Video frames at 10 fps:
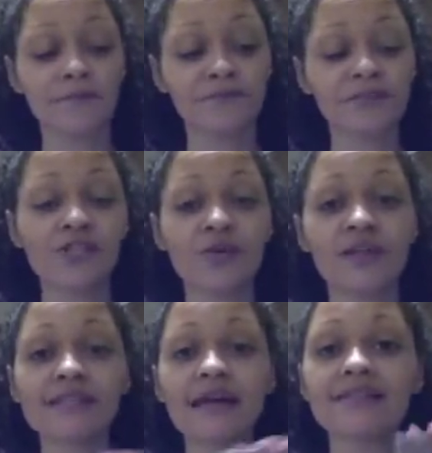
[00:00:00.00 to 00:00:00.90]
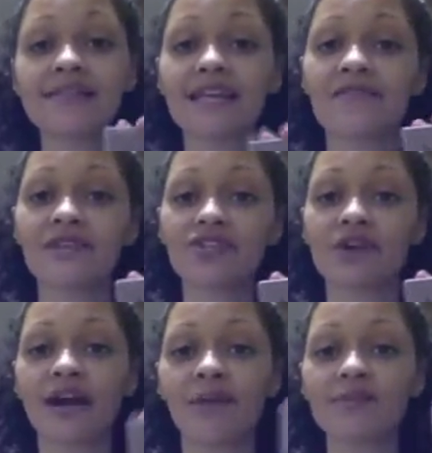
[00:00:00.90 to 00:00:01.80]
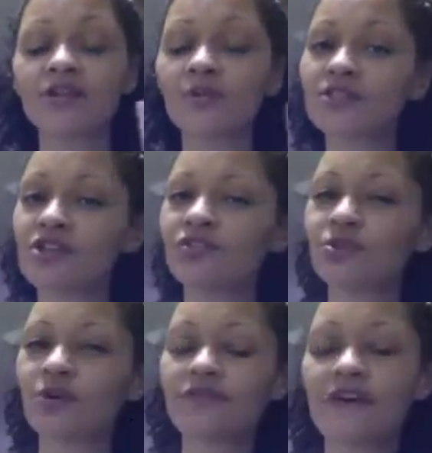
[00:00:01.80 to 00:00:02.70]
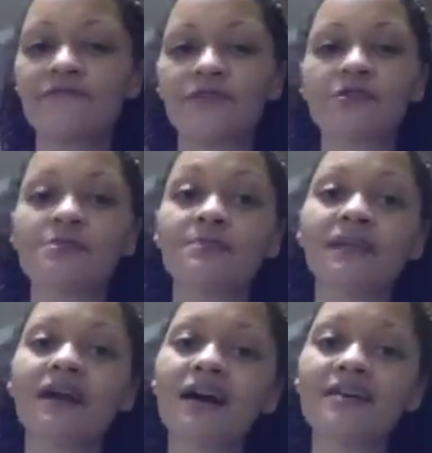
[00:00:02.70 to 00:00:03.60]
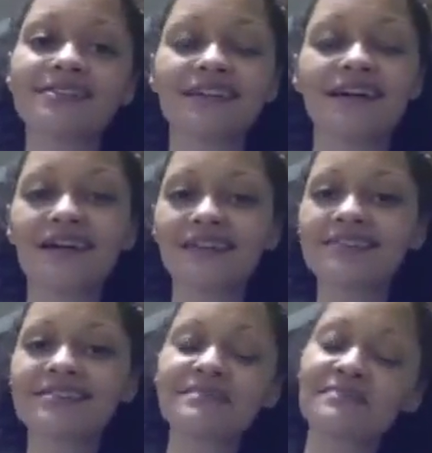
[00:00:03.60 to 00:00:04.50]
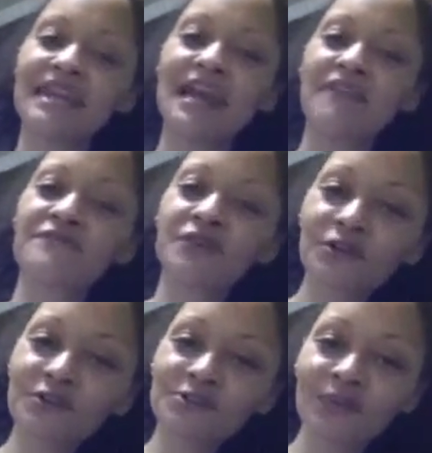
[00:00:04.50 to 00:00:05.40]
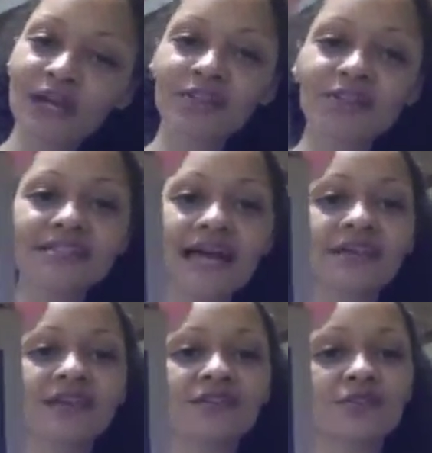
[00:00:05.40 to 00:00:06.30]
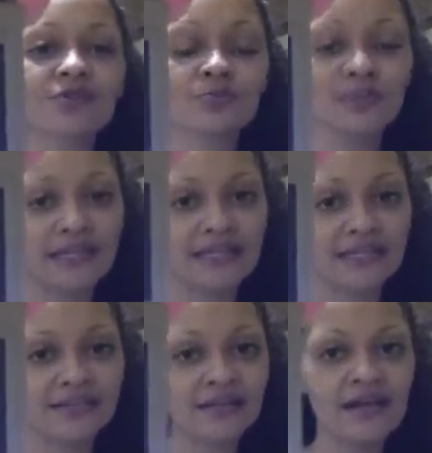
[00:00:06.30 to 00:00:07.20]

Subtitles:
So I decided to give it a try. I was a little bit turned off at first because the colors to me at first, when I looked at it, looked a little bland.